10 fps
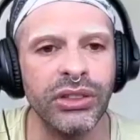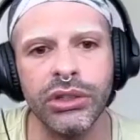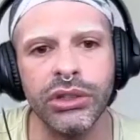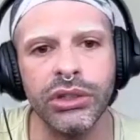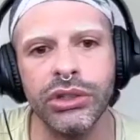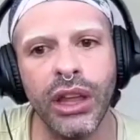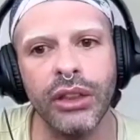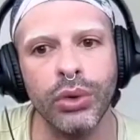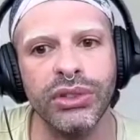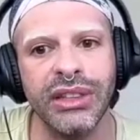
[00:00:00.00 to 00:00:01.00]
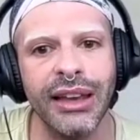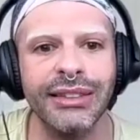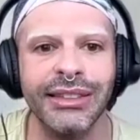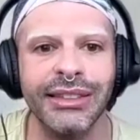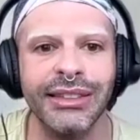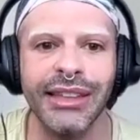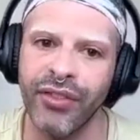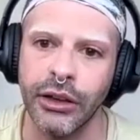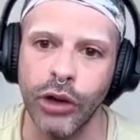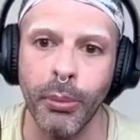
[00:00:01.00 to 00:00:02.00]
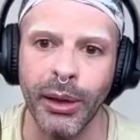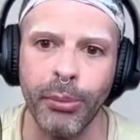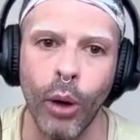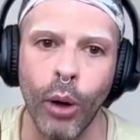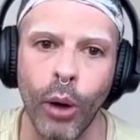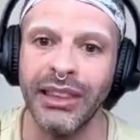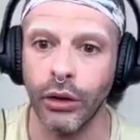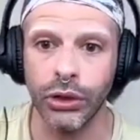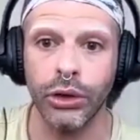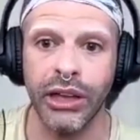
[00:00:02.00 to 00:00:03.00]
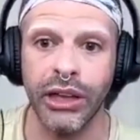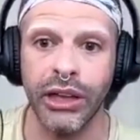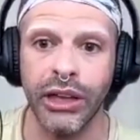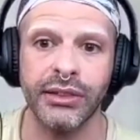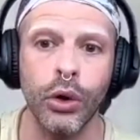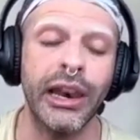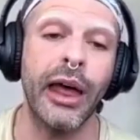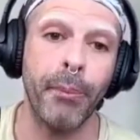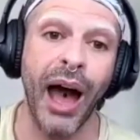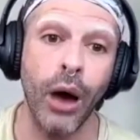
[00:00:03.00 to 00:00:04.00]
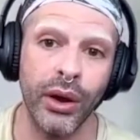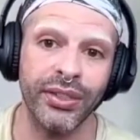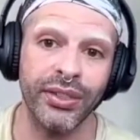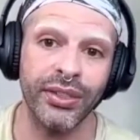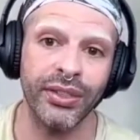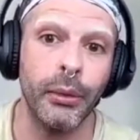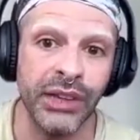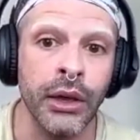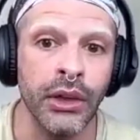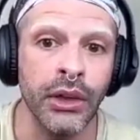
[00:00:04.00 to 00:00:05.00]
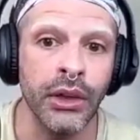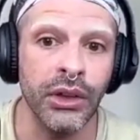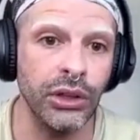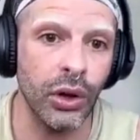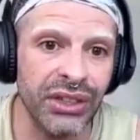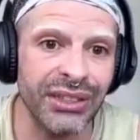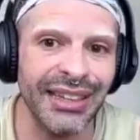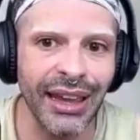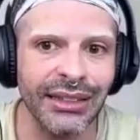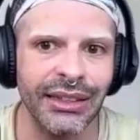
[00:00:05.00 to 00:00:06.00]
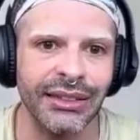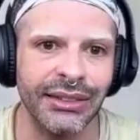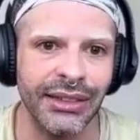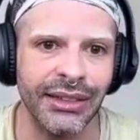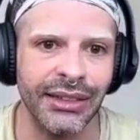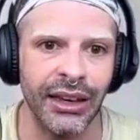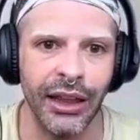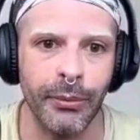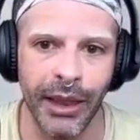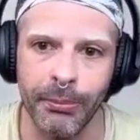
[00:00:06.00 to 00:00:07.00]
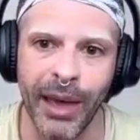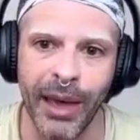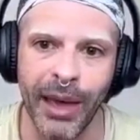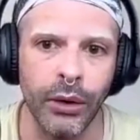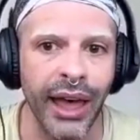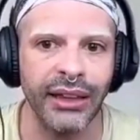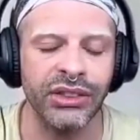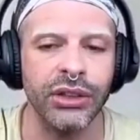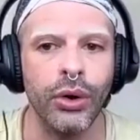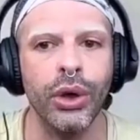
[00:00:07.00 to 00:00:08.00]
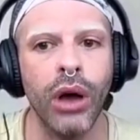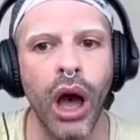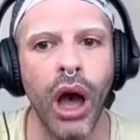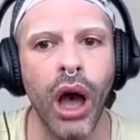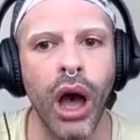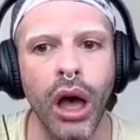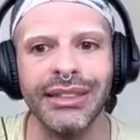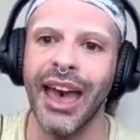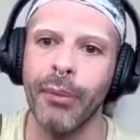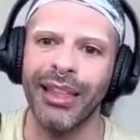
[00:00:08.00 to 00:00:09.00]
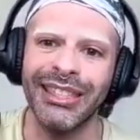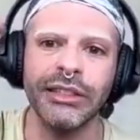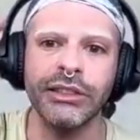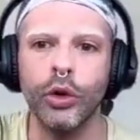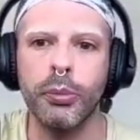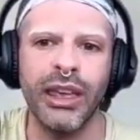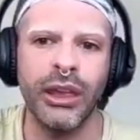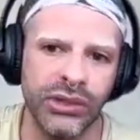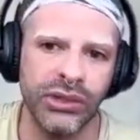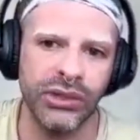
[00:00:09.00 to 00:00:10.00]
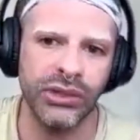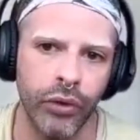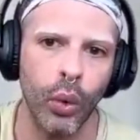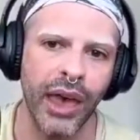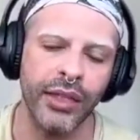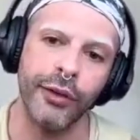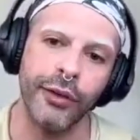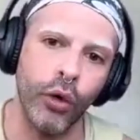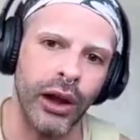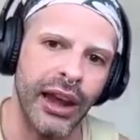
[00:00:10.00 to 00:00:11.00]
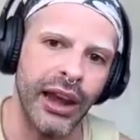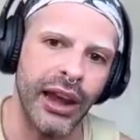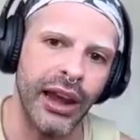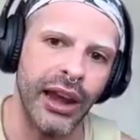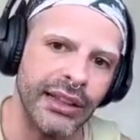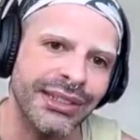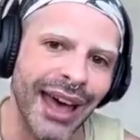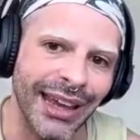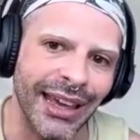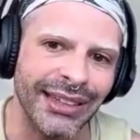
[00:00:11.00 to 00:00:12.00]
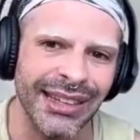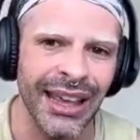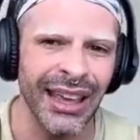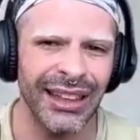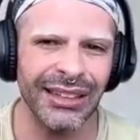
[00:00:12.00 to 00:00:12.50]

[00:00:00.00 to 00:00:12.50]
because it's true that those studies gave us the atomic bomb, but they also gave us nuclear power that helped, societies in many ways. So you can't say, yeah, but this could be used in the wrong way, therefore let's not study it.